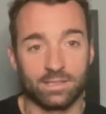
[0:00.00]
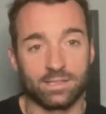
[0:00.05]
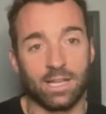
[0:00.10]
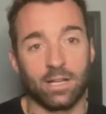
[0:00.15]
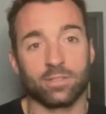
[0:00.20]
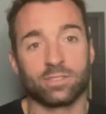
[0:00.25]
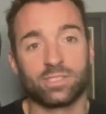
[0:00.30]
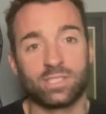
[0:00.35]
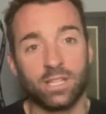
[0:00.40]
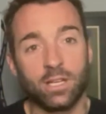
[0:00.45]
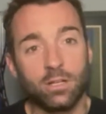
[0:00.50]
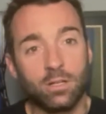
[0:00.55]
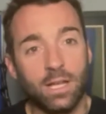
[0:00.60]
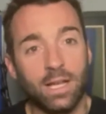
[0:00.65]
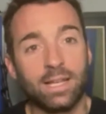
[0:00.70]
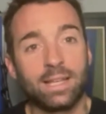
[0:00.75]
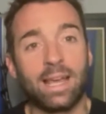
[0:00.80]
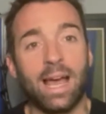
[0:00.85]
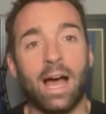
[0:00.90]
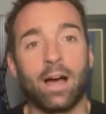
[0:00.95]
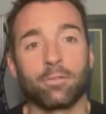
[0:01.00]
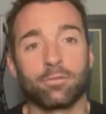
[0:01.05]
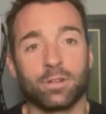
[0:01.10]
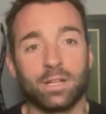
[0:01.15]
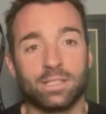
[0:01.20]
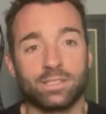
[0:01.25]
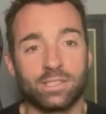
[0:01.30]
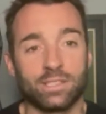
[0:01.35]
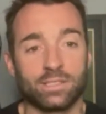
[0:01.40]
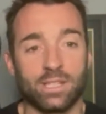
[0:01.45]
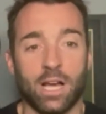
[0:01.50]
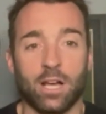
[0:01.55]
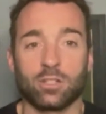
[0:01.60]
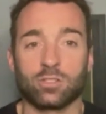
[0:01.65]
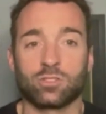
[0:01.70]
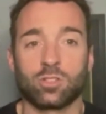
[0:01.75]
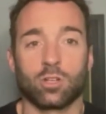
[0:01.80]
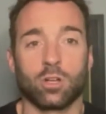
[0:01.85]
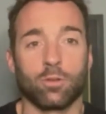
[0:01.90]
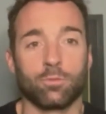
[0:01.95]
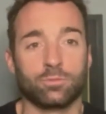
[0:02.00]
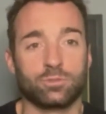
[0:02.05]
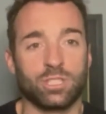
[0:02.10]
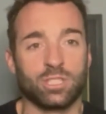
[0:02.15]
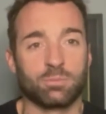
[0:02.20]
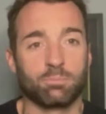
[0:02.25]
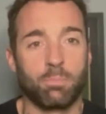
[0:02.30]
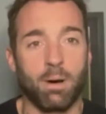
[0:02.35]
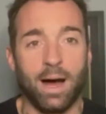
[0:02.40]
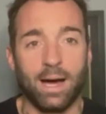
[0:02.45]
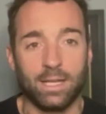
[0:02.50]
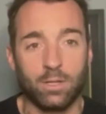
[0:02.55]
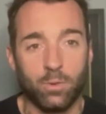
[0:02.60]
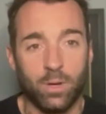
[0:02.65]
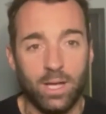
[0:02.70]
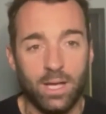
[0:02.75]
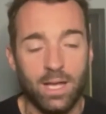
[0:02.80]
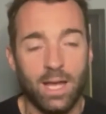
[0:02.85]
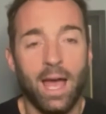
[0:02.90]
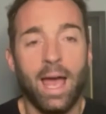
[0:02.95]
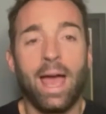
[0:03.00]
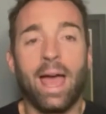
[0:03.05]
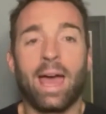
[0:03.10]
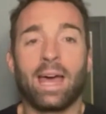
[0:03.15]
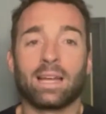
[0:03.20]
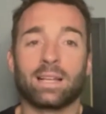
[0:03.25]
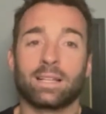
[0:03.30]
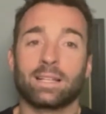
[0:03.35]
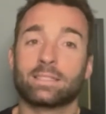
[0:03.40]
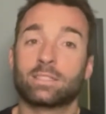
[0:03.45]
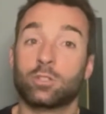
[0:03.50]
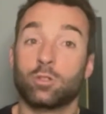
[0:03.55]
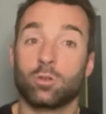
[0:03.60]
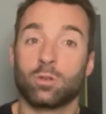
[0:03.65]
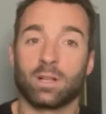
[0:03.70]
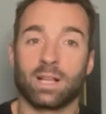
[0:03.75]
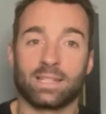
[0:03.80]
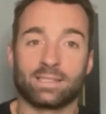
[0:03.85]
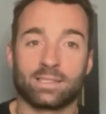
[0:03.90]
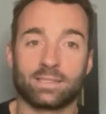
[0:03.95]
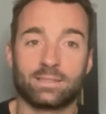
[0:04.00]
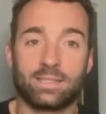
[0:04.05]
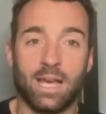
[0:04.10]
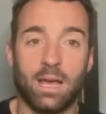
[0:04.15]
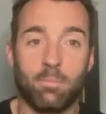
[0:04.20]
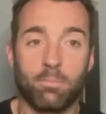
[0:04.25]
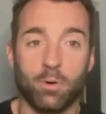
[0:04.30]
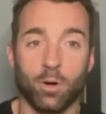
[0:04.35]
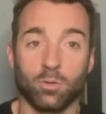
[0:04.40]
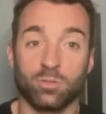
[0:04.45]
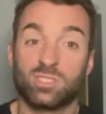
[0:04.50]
Now, single leg calf raises, I start off with just body weight, and I like to utilize a tempo.